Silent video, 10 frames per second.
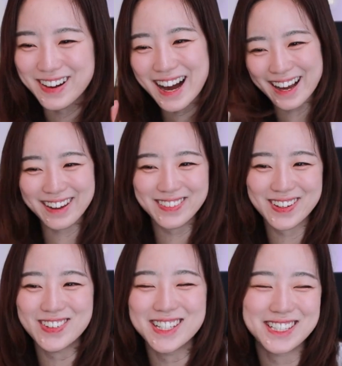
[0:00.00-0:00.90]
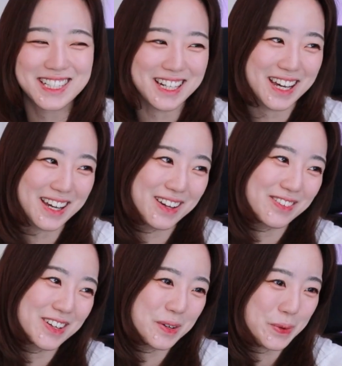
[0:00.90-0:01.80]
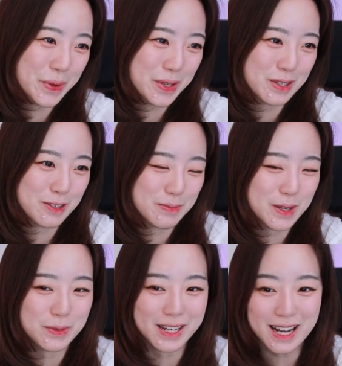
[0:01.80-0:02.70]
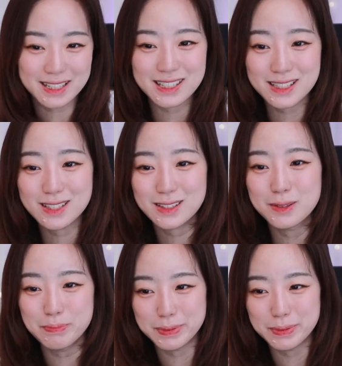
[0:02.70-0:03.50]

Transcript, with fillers: Hi everyone, today we are going to be reacting to